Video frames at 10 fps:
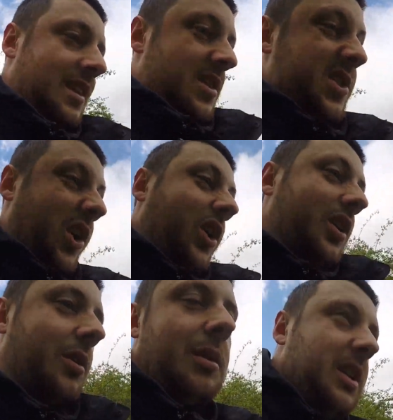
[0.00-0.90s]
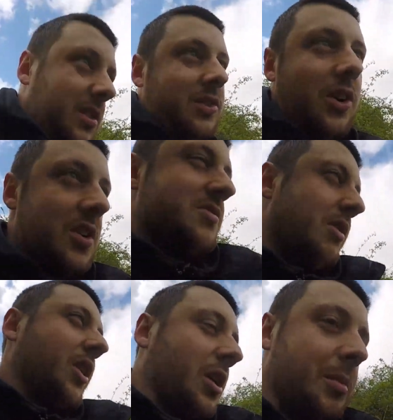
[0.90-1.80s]
Scotland. I mean, Scotland's
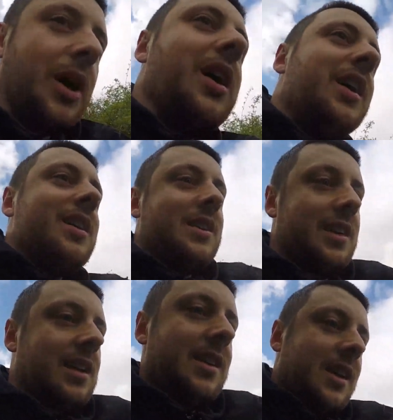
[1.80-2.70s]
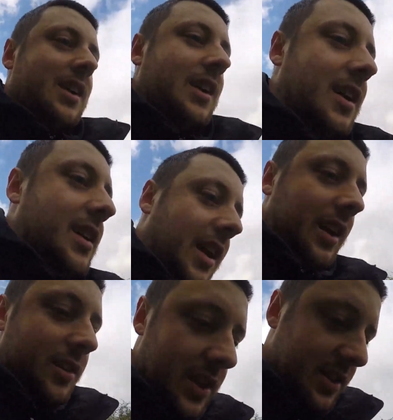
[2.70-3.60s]
rugged, but yeah,
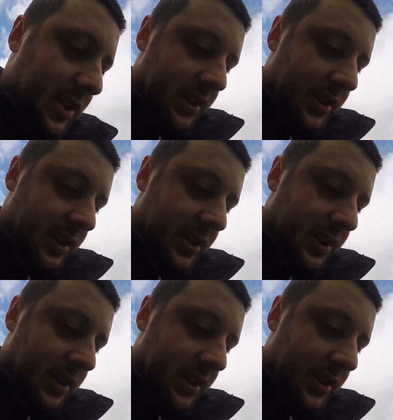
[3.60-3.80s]
these can